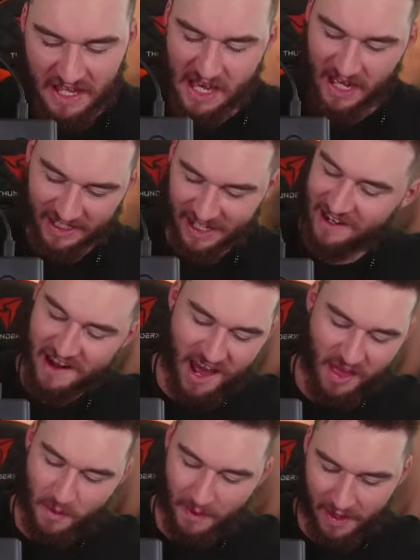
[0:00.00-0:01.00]
Again,
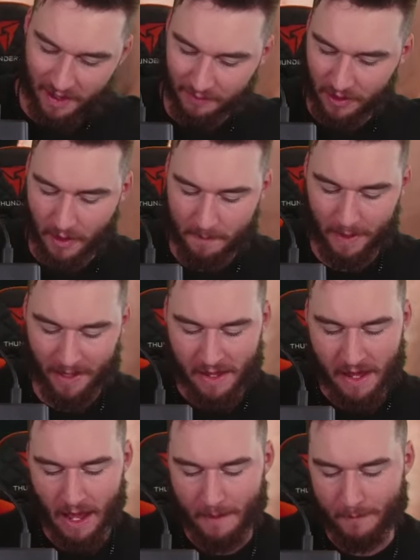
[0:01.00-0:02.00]
another one that I've got, but
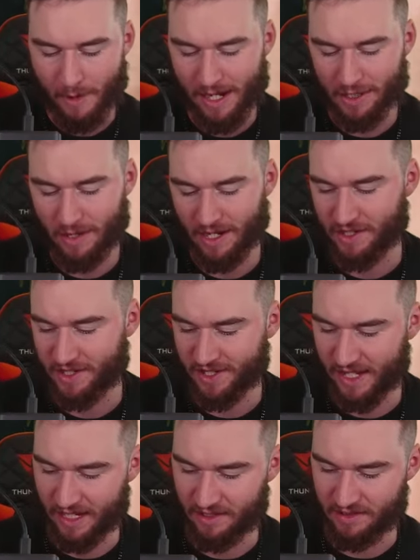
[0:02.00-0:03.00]
a Brad Crouch
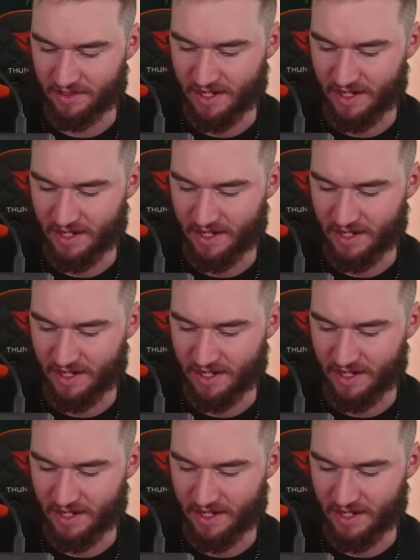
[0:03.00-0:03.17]
Scanlon's